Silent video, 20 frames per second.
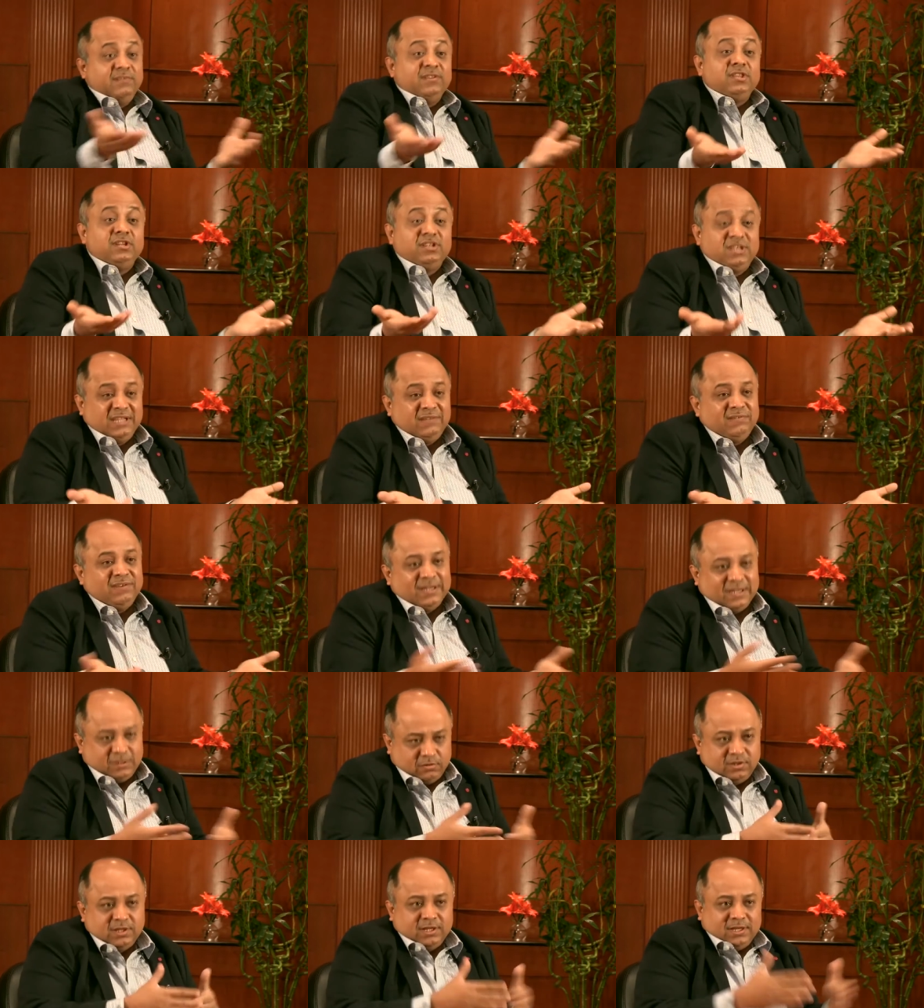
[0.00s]
or even the T V
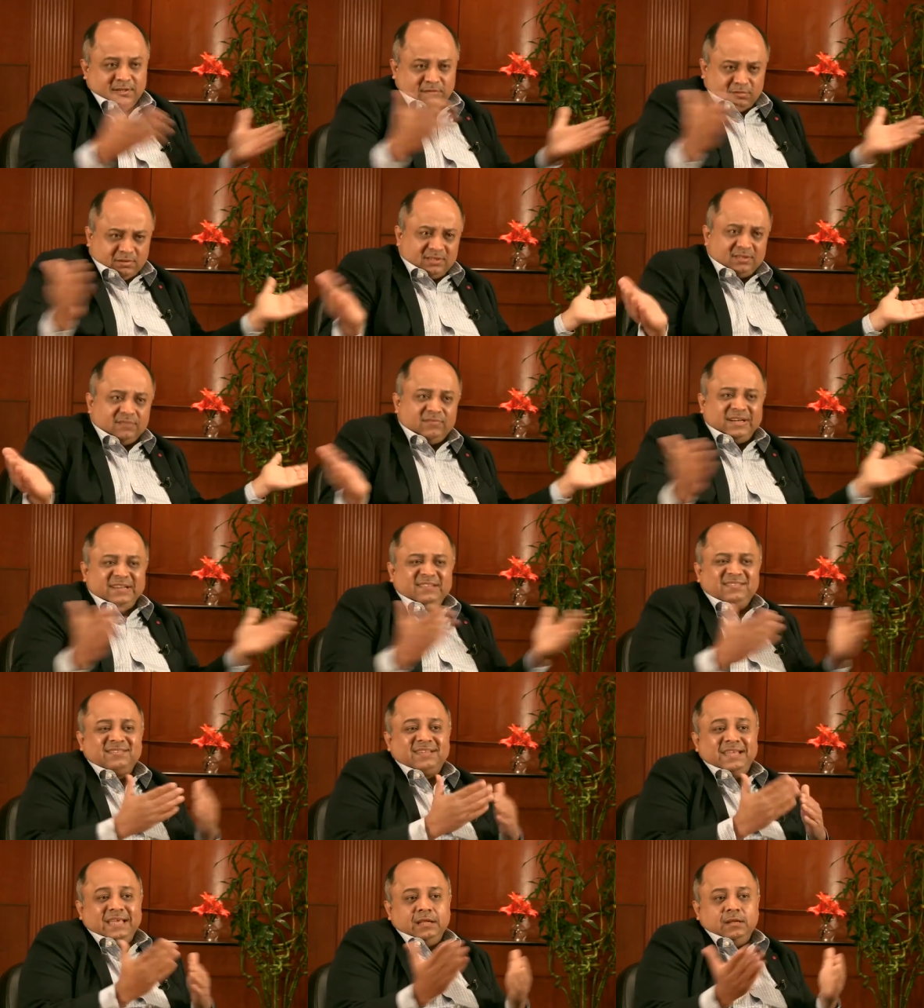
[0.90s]
now. So it's a very
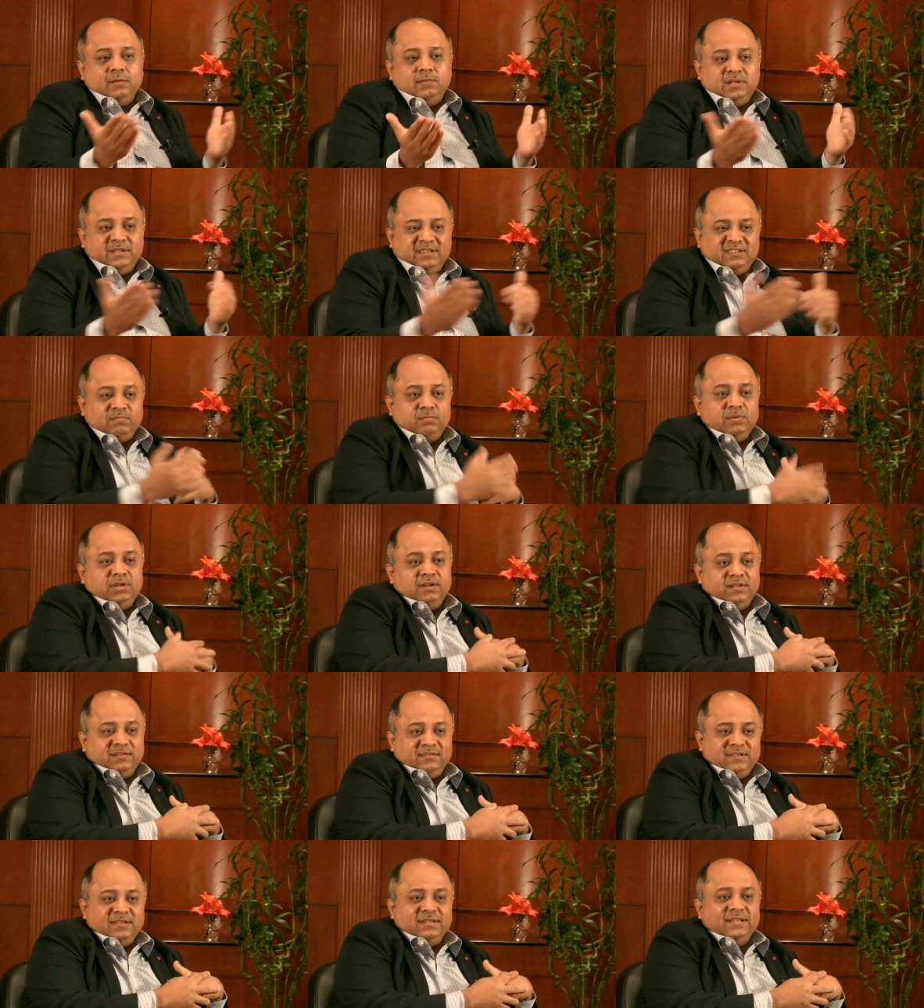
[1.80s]
scalable
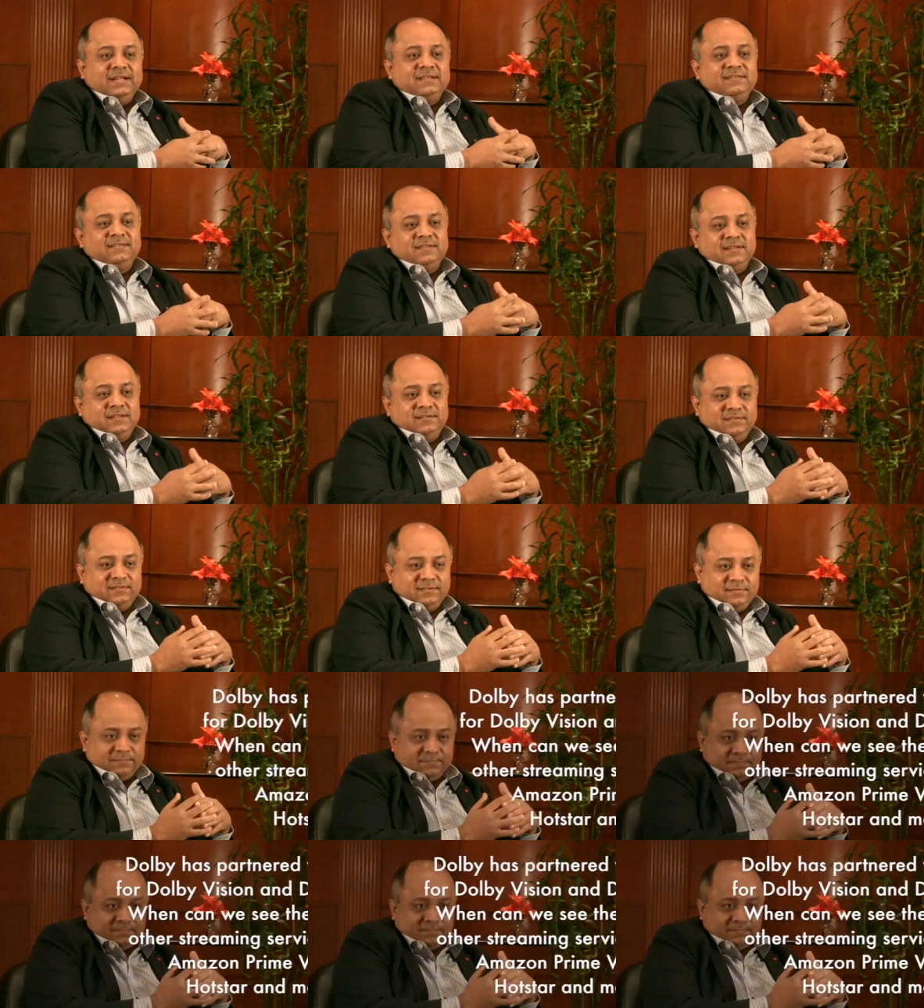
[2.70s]
experience in that sense.